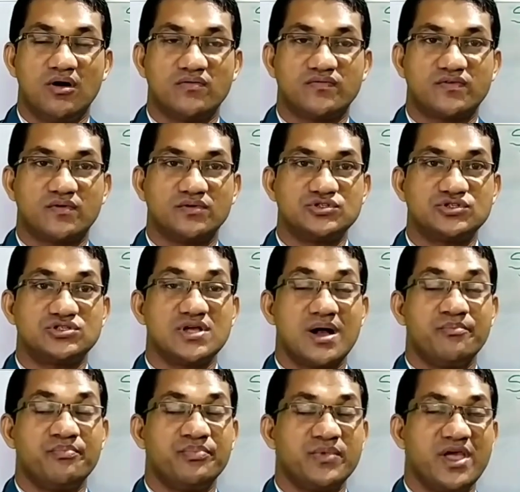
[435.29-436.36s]
of course,
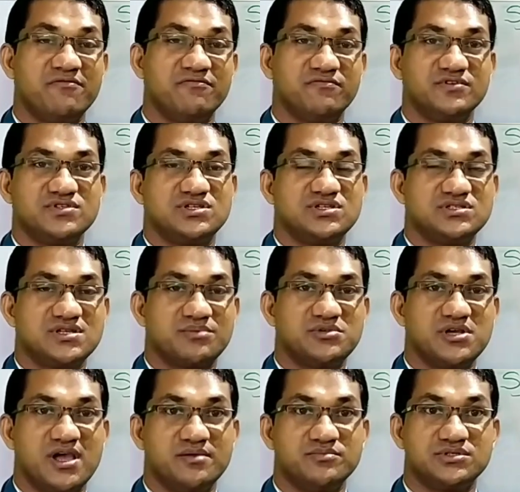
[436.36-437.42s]
some emphasis
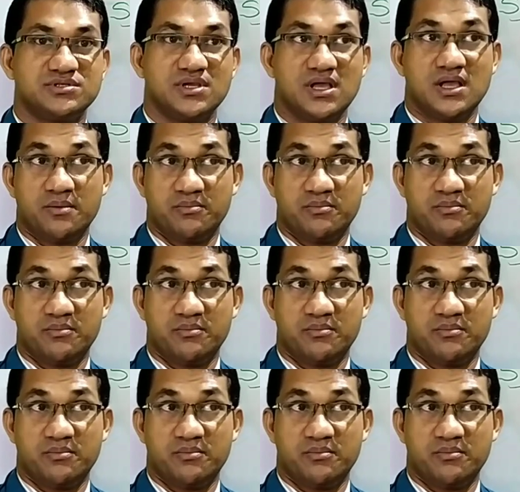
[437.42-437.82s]
sometimes,